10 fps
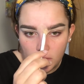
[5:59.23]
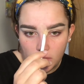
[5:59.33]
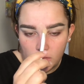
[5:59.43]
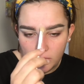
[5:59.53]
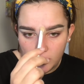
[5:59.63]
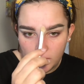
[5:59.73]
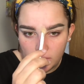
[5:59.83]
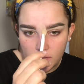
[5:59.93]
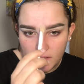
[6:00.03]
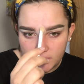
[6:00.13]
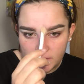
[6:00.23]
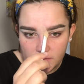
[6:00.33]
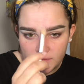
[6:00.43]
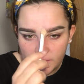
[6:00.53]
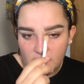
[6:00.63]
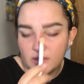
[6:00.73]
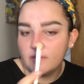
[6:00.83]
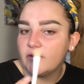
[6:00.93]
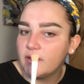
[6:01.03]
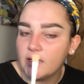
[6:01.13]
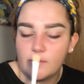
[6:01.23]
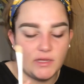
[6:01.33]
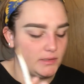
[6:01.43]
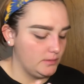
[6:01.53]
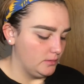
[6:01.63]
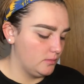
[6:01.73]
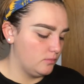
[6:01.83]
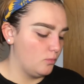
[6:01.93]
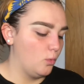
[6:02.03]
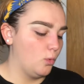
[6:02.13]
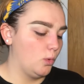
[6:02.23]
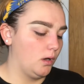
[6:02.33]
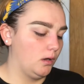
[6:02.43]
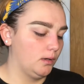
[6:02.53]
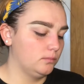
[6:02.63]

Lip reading: you do you, I guess. I just feel like it makes it look more